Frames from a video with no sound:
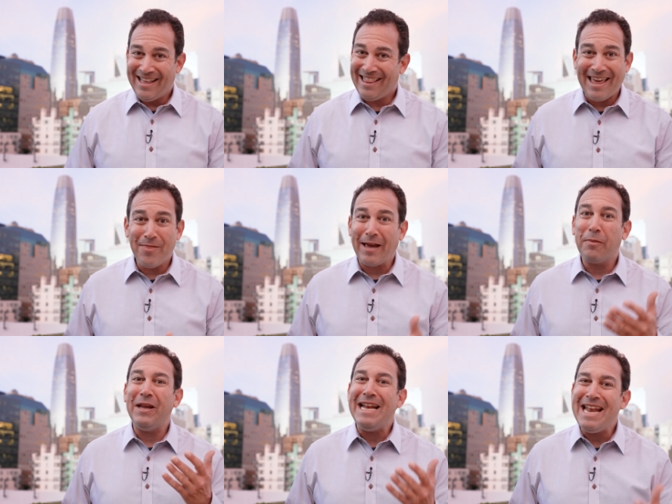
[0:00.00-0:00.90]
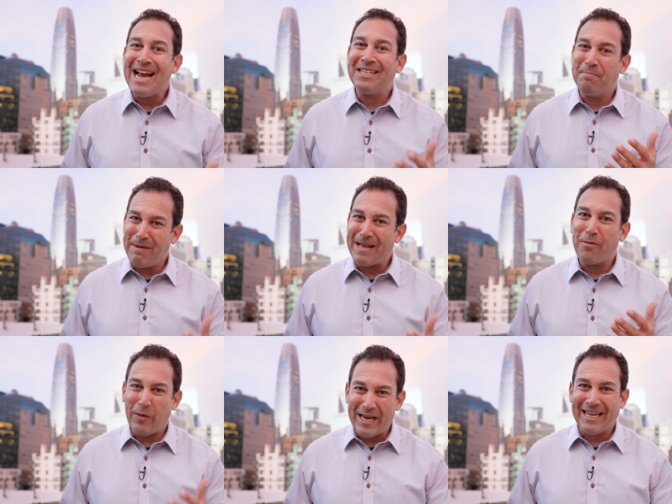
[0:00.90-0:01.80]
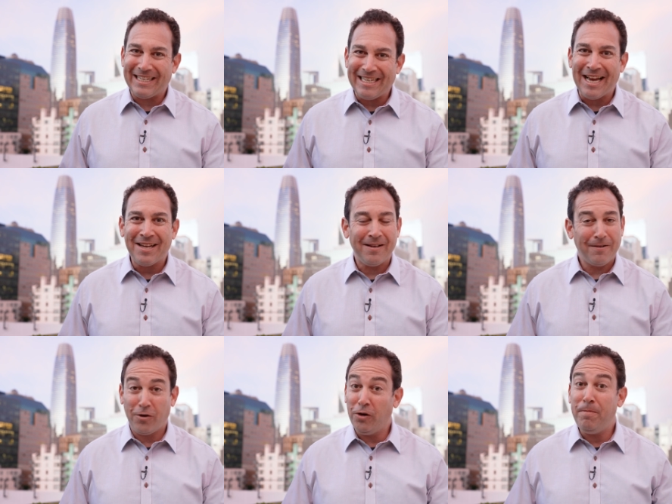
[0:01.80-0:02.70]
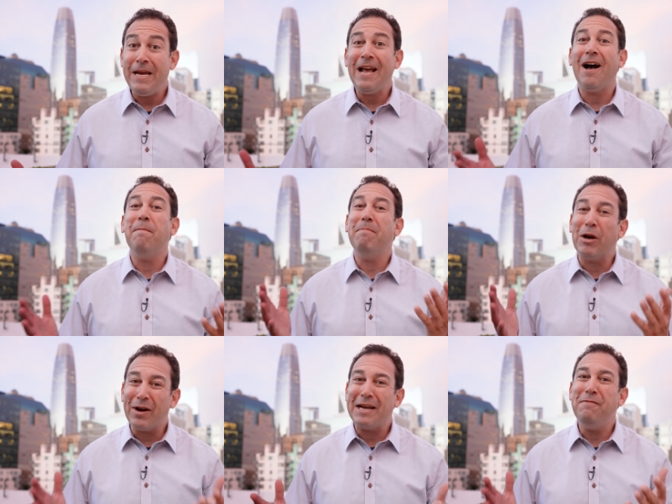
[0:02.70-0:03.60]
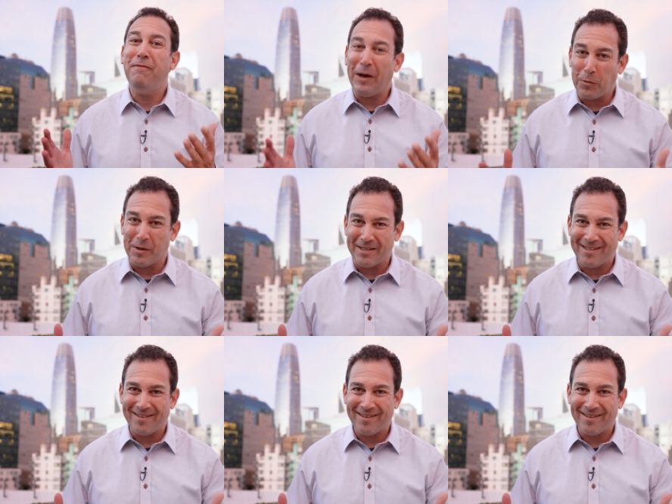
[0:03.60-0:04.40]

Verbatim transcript: They think the next big thing in tech could be American veterans.